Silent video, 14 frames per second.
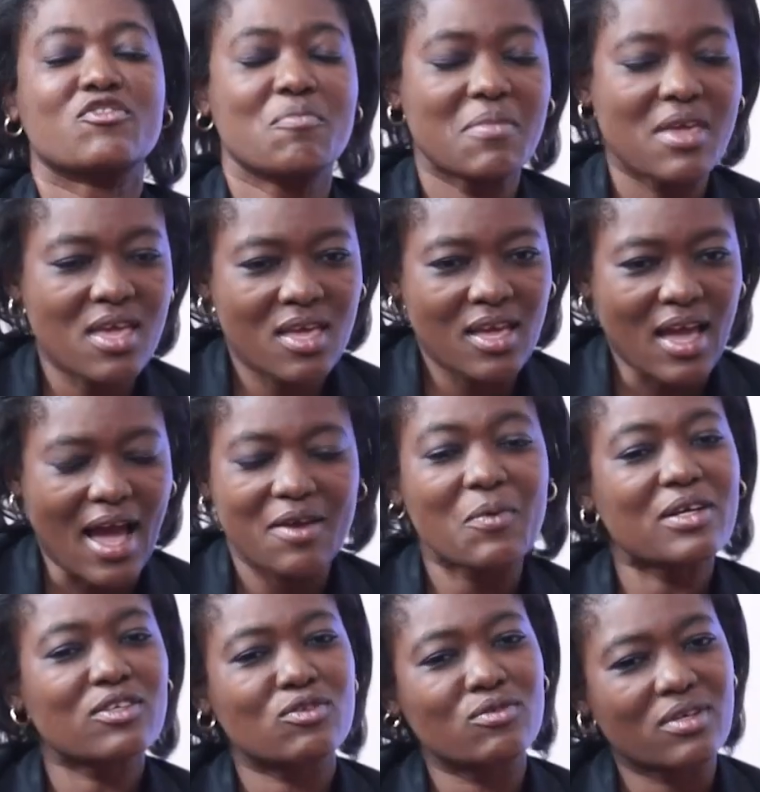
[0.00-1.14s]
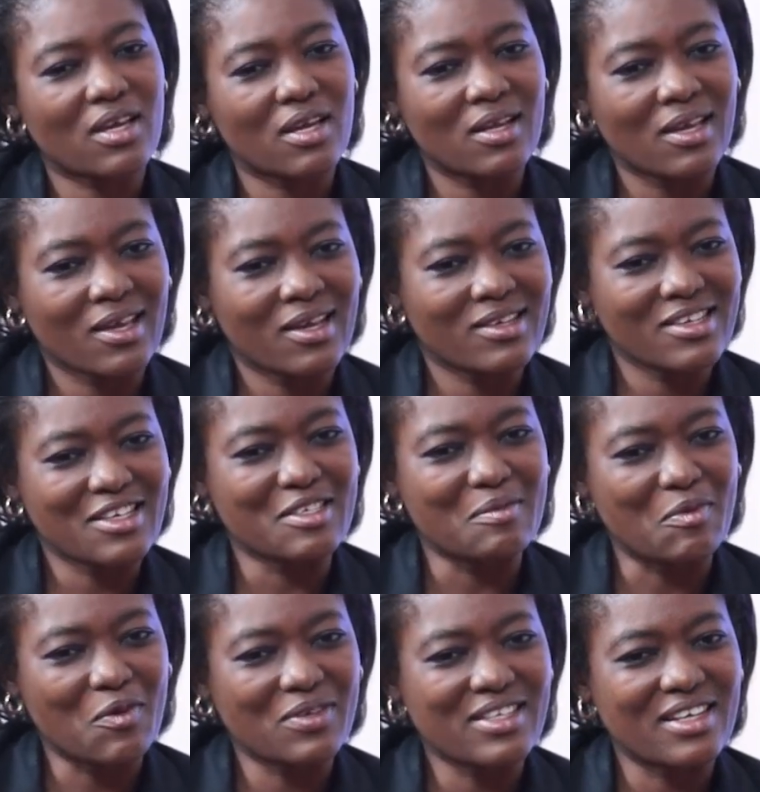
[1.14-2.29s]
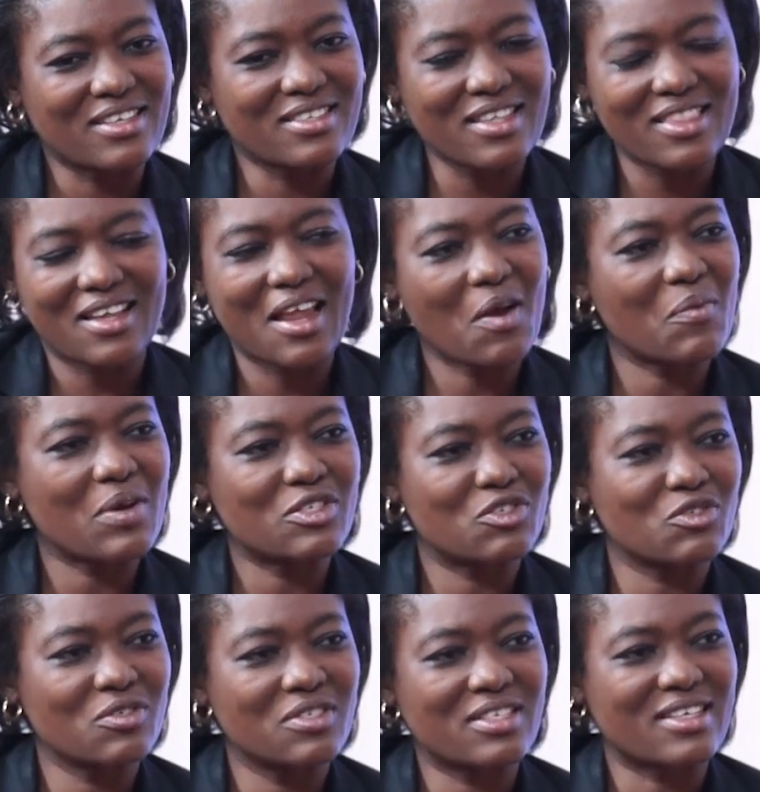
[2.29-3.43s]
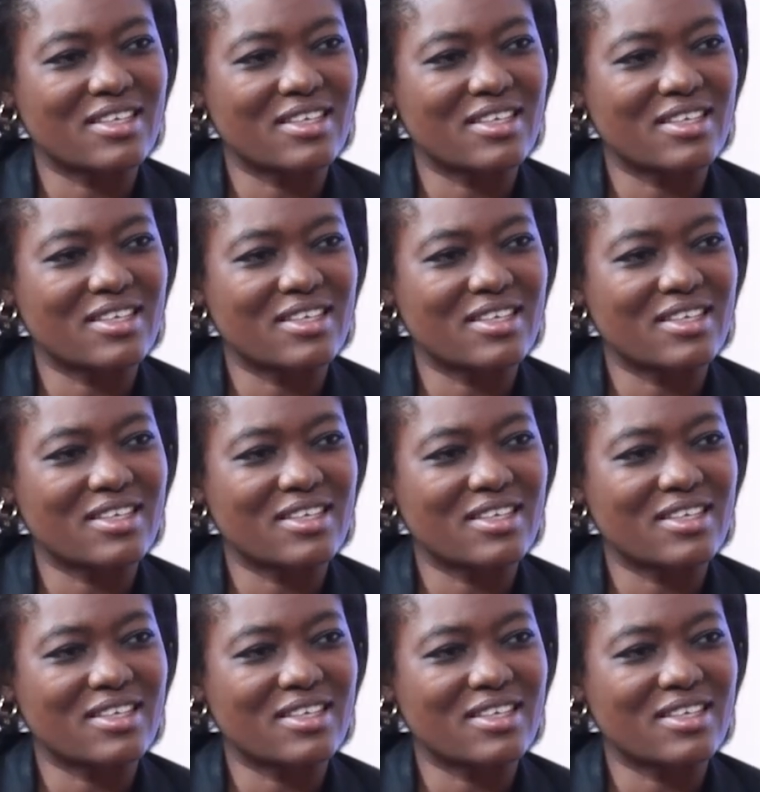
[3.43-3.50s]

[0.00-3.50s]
To me, I once took a leadership course and they said the language you use